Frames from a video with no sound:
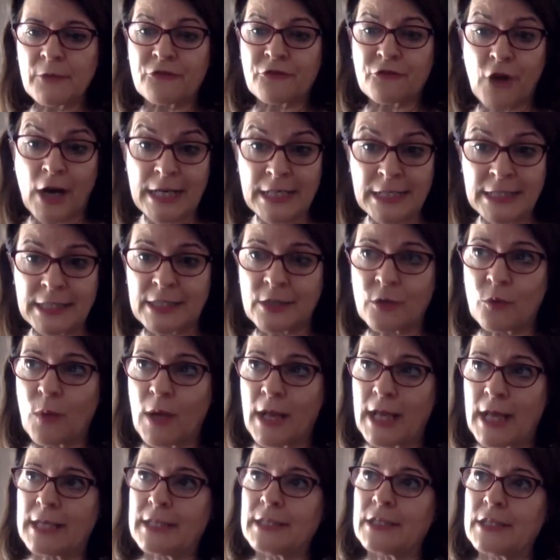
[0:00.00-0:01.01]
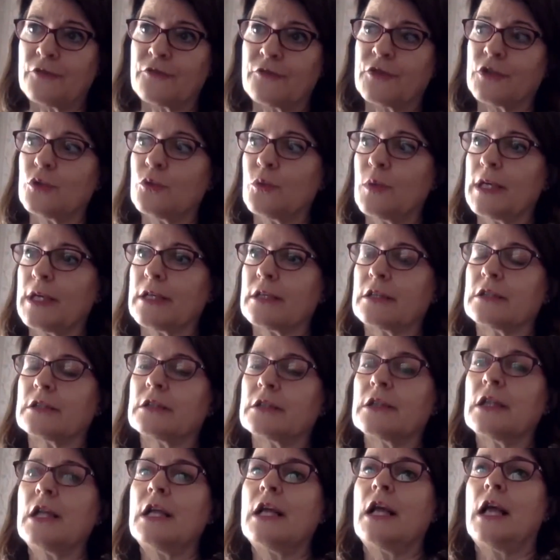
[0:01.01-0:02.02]
frightening way, if you
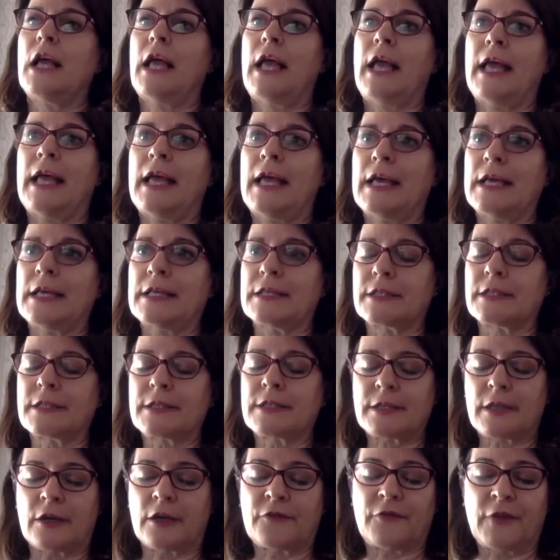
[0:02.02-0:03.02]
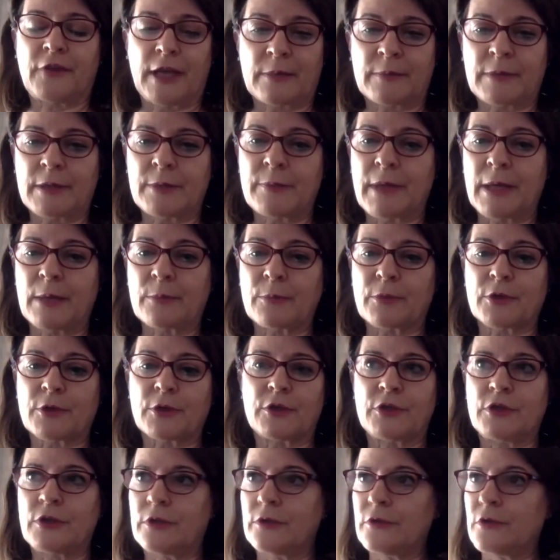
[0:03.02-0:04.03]
will, and a family
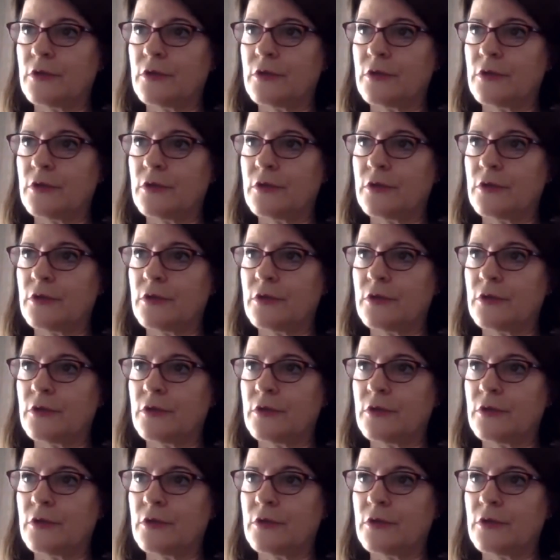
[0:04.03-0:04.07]
member